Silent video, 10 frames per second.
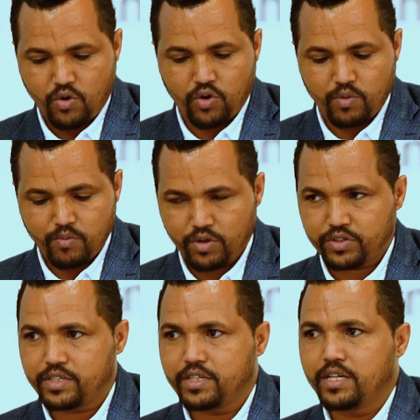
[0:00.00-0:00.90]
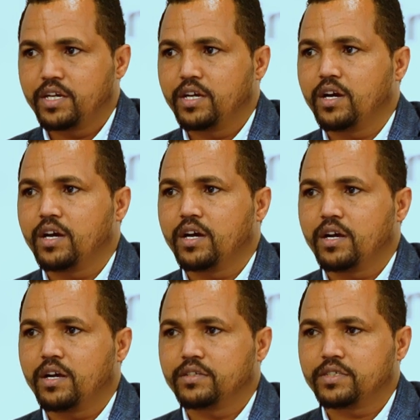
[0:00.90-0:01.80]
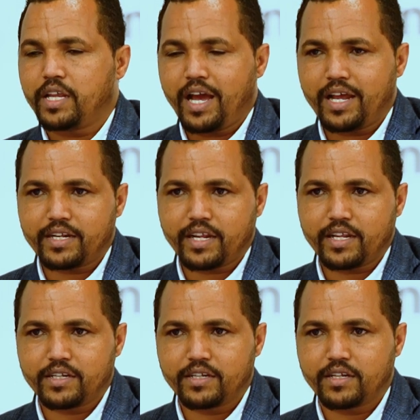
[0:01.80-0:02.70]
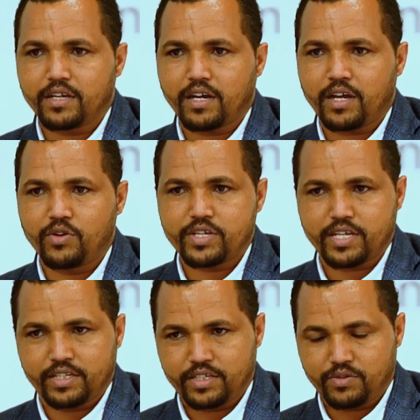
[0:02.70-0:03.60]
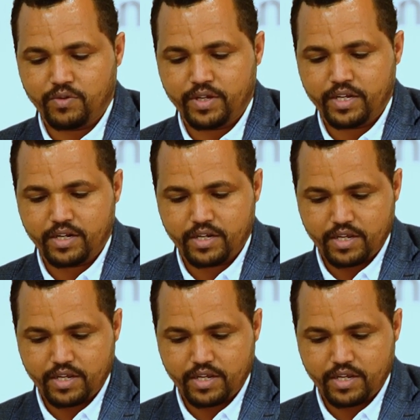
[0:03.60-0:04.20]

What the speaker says: almost 300 adolescents were